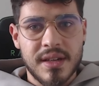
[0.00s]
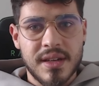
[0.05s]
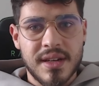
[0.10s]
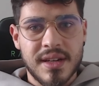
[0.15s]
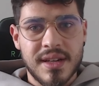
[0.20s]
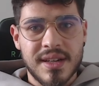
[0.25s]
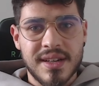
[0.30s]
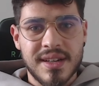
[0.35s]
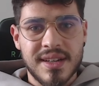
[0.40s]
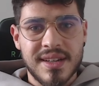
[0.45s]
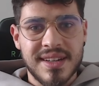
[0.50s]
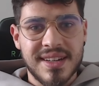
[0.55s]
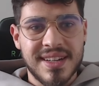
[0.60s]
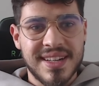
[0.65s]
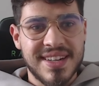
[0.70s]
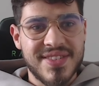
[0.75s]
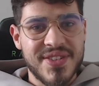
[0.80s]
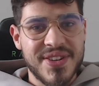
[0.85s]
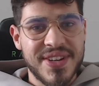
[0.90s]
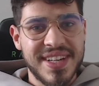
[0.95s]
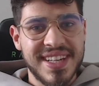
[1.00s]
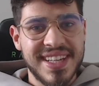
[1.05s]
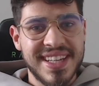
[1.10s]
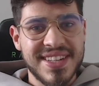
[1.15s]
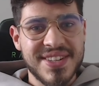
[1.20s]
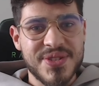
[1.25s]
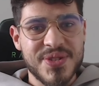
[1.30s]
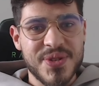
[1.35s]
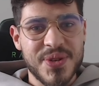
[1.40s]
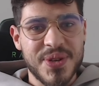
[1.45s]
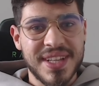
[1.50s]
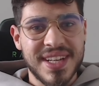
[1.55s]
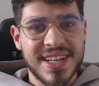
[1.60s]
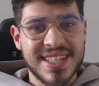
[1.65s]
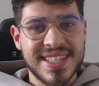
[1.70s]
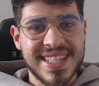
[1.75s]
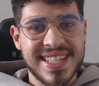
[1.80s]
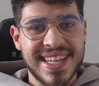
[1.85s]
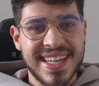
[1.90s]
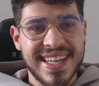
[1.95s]
I really enjoyed that
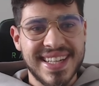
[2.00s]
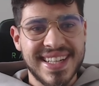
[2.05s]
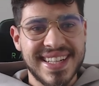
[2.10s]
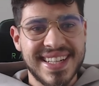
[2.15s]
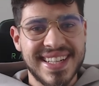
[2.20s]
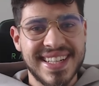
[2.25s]
take.